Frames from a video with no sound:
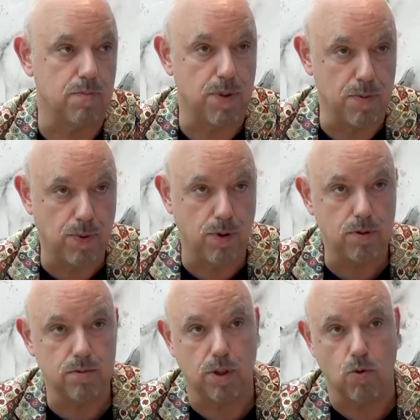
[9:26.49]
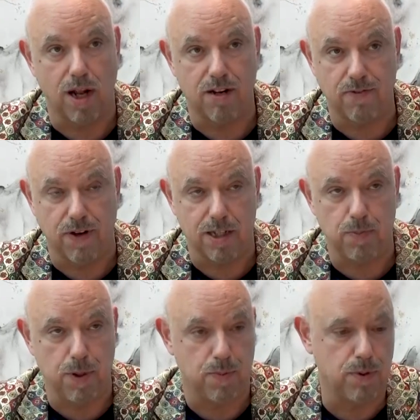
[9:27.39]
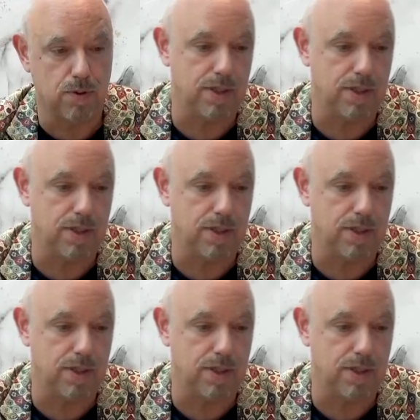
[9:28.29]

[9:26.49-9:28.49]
people, qualified people.